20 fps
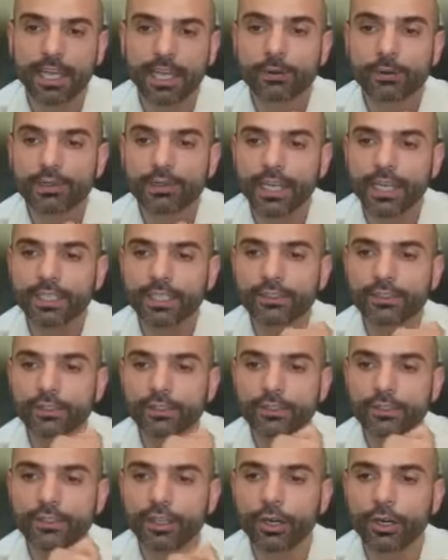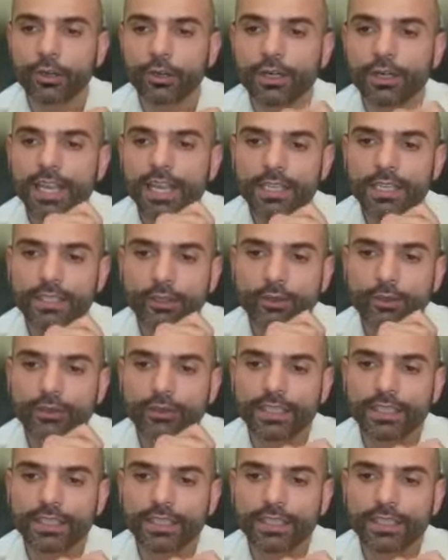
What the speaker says: I would like to know a little